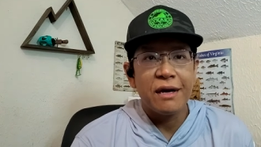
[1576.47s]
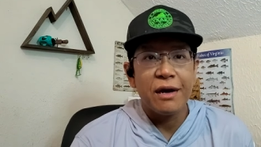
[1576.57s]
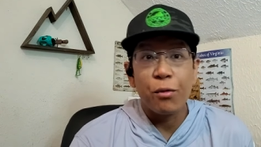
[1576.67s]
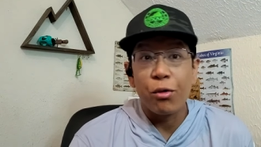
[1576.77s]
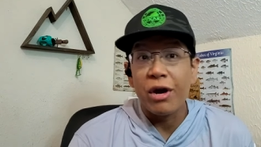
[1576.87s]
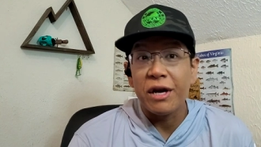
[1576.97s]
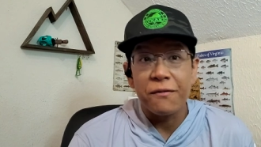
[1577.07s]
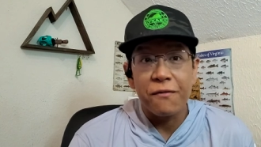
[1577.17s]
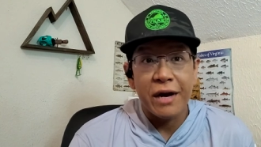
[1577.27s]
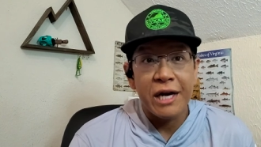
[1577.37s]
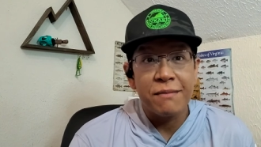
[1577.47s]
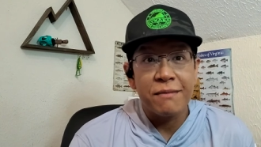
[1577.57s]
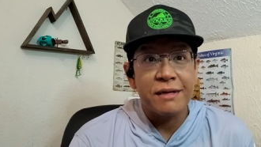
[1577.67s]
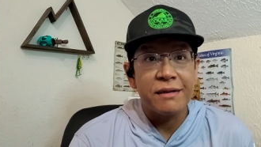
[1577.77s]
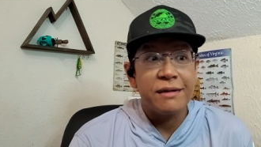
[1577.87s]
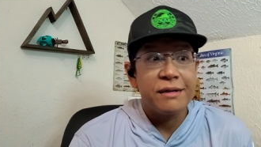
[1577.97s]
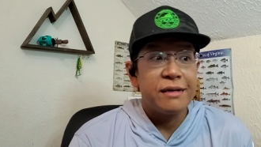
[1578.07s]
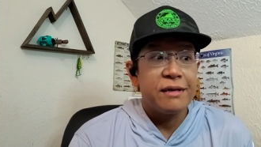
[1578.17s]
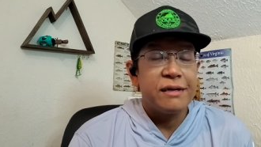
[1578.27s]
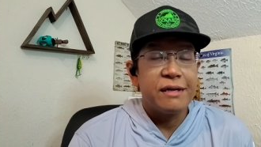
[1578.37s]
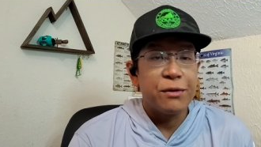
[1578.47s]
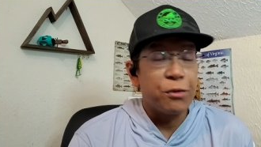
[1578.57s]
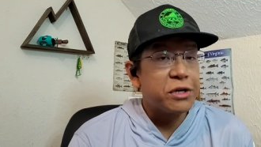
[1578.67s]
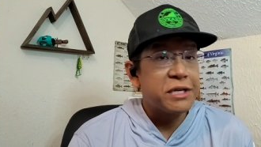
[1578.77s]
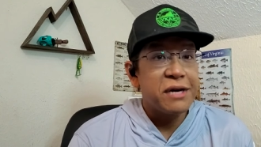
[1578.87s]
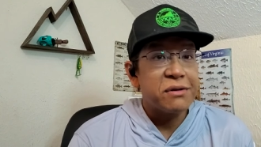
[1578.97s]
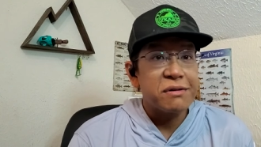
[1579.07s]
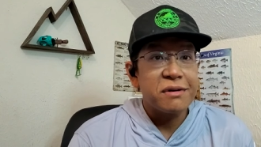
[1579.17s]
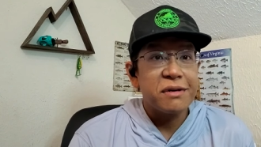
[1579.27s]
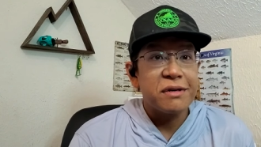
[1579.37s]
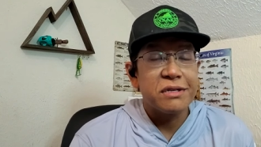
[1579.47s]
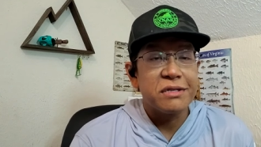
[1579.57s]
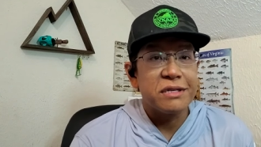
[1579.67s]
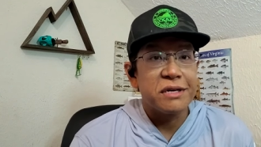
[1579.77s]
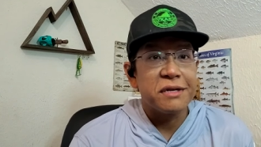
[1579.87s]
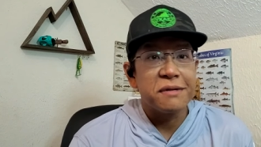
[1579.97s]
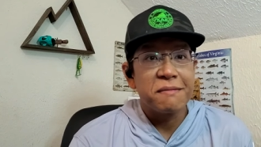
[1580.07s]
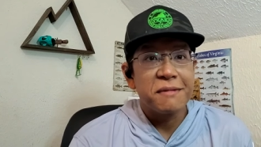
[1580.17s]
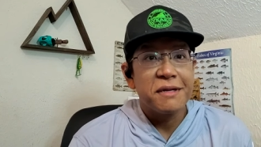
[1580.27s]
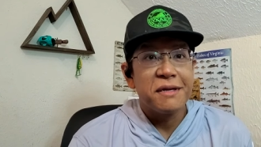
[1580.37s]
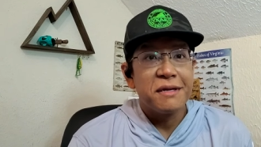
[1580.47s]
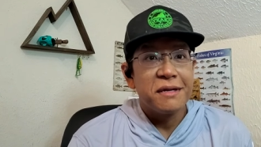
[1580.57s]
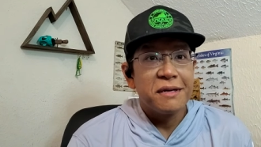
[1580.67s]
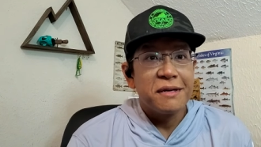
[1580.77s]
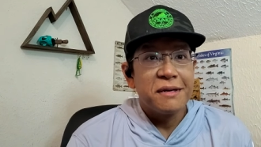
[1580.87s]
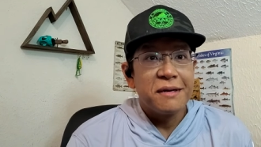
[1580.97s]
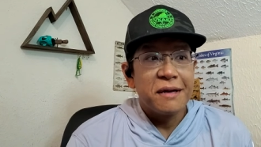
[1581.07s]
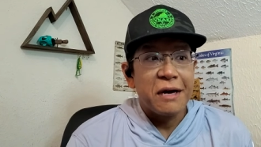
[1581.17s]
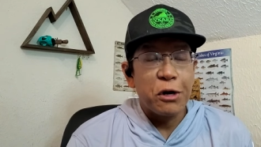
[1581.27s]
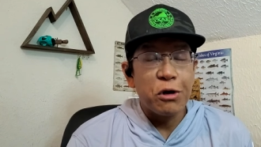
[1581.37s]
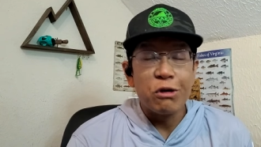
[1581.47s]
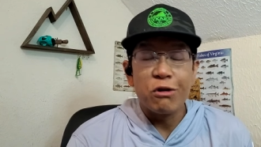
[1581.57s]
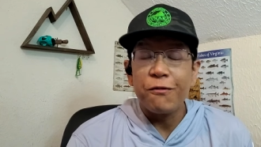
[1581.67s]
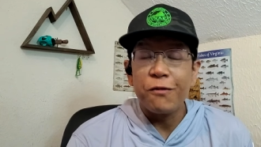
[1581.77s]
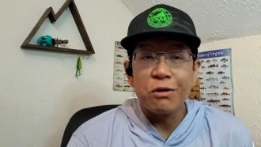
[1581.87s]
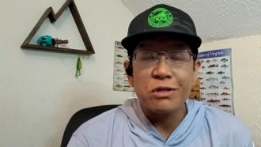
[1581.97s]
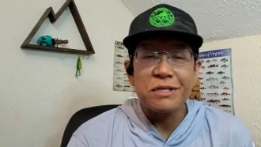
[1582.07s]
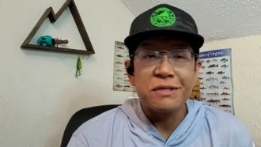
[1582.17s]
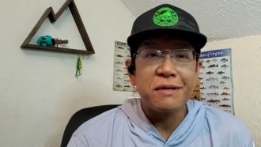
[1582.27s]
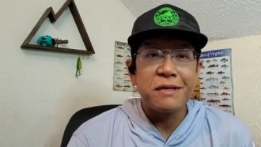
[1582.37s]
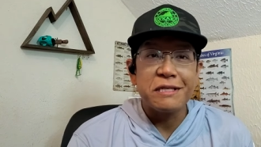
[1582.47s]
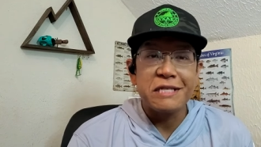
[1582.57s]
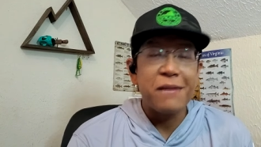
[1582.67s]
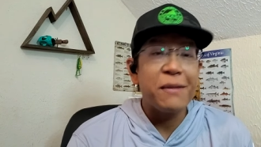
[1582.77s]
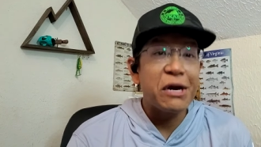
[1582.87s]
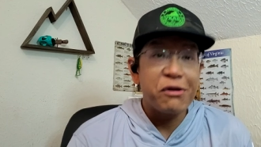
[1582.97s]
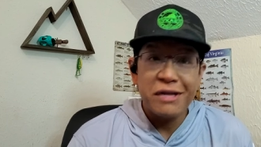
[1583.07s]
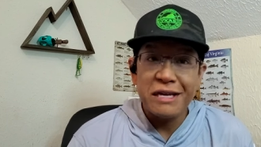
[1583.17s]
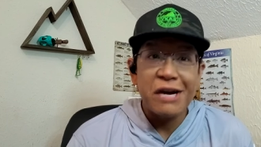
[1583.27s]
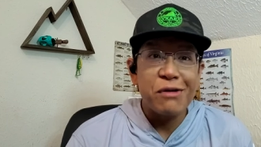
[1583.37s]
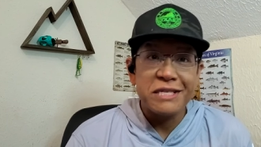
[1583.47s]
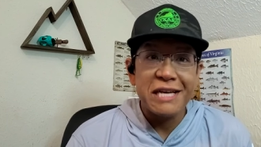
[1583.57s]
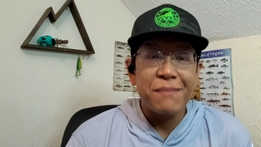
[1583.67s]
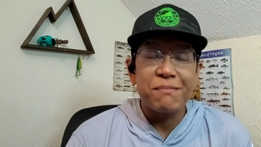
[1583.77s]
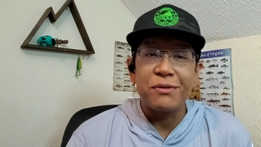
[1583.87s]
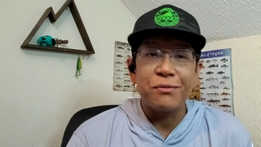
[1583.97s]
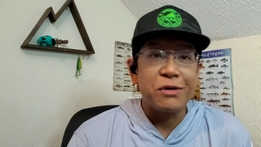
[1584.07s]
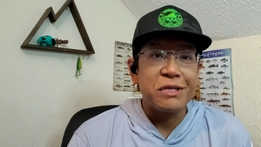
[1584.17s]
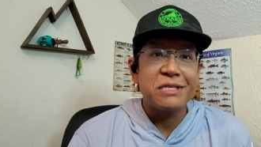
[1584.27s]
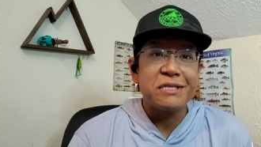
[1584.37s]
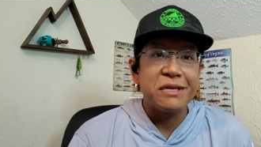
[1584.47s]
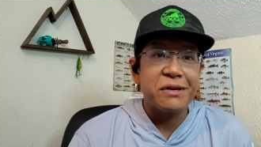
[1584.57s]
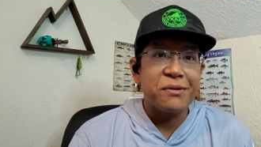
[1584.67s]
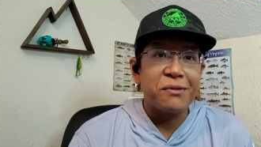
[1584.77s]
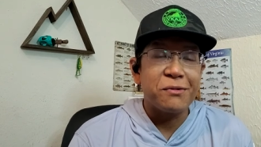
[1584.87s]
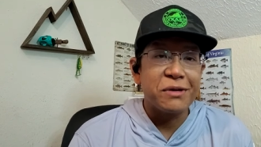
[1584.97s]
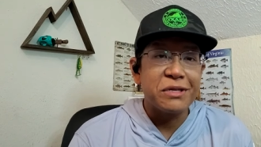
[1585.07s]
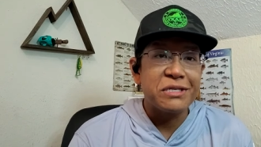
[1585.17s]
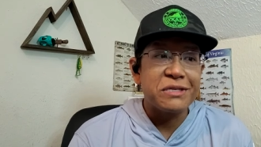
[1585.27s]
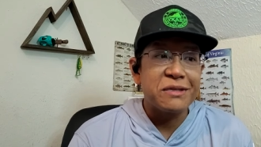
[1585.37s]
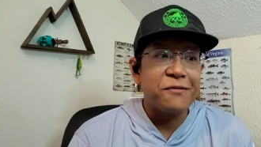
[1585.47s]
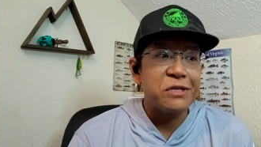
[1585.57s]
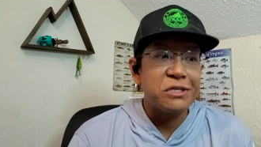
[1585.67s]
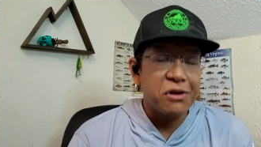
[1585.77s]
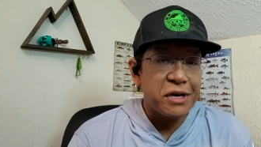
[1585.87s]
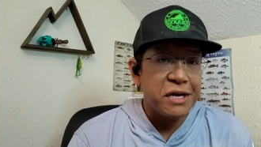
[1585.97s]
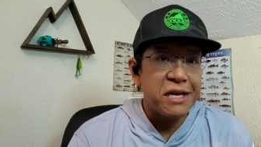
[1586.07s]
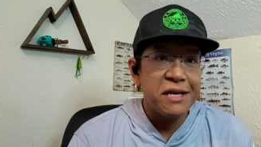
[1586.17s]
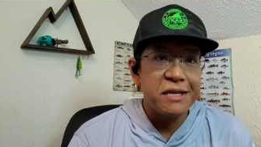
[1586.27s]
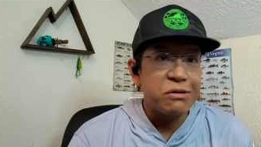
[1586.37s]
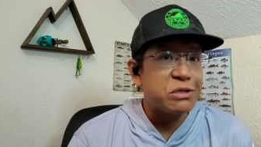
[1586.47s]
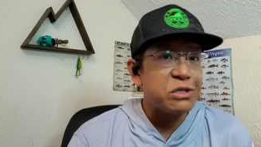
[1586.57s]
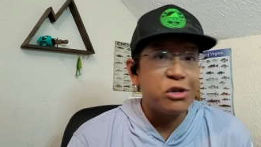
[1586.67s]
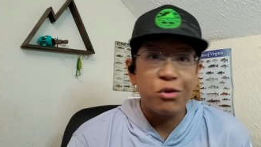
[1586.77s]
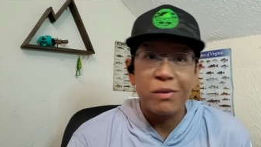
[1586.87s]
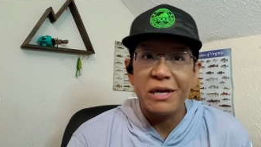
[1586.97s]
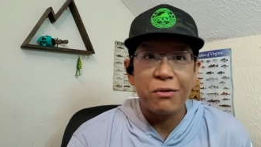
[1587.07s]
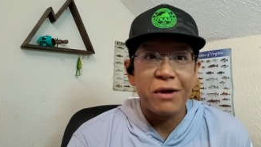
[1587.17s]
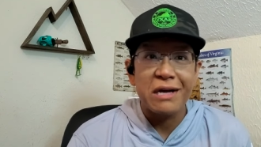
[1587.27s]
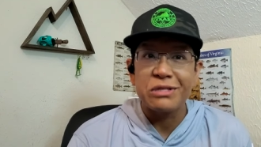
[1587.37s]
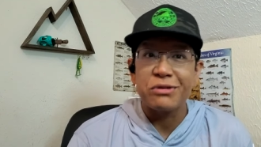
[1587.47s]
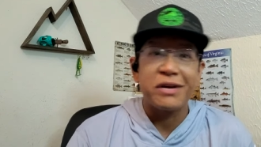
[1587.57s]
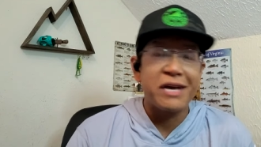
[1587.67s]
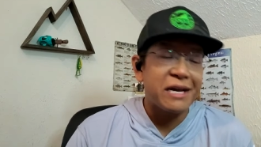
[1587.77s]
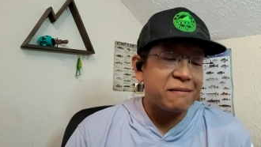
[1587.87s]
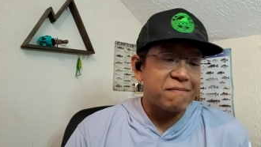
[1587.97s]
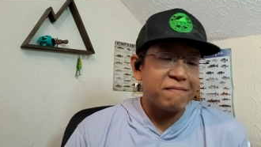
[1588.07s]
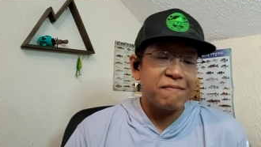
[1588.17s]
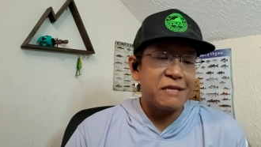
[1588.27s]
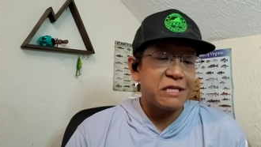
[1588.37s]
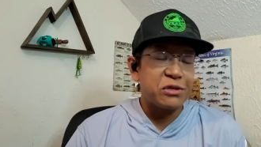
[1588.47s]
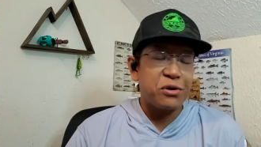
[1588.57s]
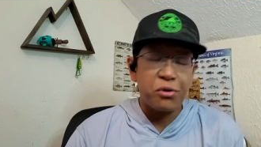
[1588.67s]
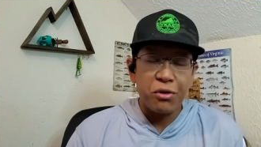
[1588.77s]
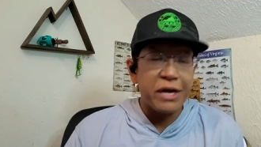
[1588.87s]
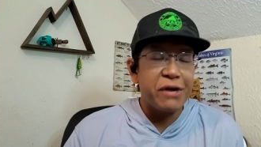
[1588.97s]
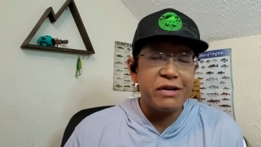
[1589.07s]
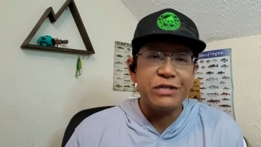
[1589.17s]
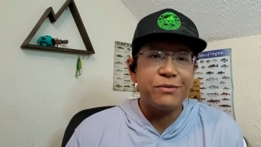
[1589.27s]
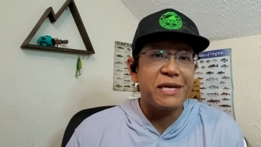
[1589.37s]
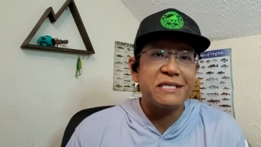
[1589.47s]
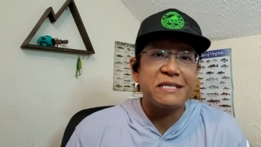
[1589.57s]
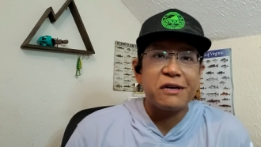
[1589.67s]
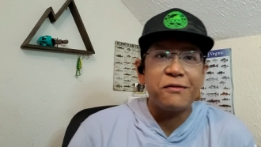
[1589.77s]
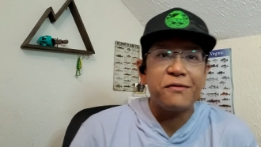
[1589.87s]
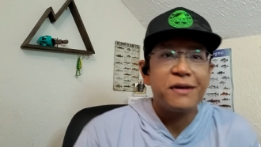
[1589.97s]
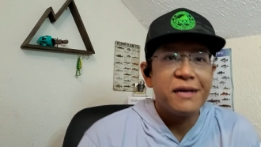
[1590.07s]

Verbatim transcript: uh, where I could find them. And it worked out. Because uh, I heard there were folks in the same area that I was at, but once you know, once the fish started hitting, there's nobody around, so I had this whole area to myself